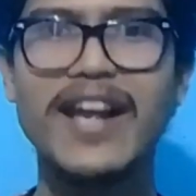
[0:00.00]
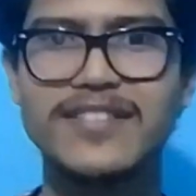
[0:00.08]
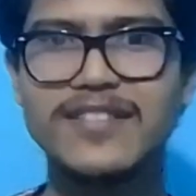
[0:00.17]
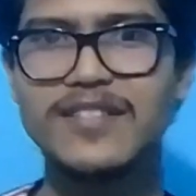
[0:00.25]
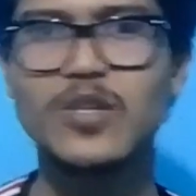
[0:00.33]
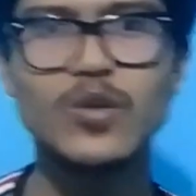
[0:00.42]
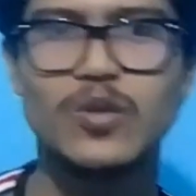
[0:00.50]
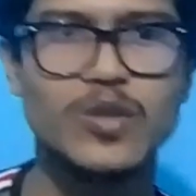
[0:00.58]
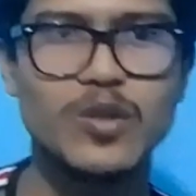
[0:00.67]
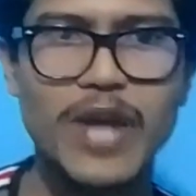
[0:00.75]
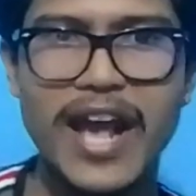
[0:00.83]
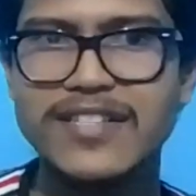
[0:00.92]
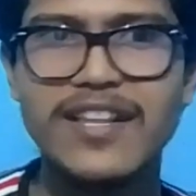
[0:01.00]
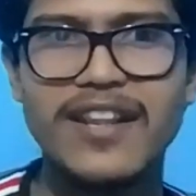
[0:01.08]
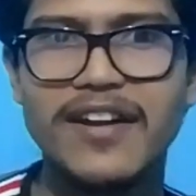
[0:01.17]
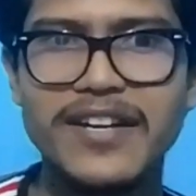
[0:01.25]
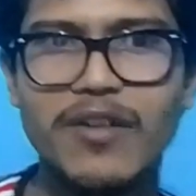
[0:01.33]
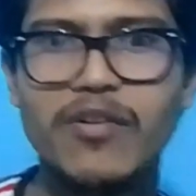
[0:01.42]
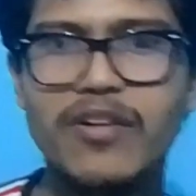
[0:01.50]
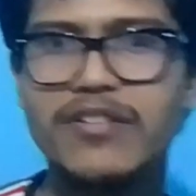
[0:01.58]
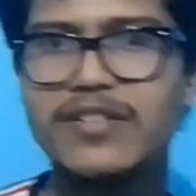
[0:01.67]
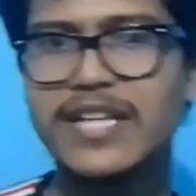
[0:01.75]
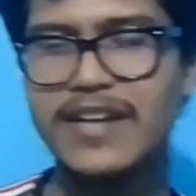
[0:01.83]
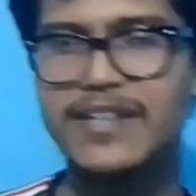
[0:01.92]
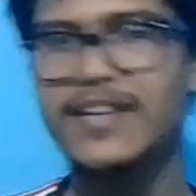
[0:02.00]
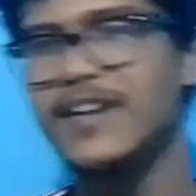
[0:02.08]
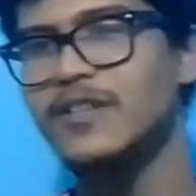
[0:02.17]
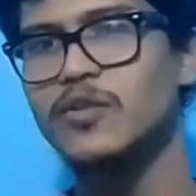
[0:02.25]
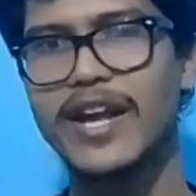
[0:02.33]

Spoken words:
accelerate our career,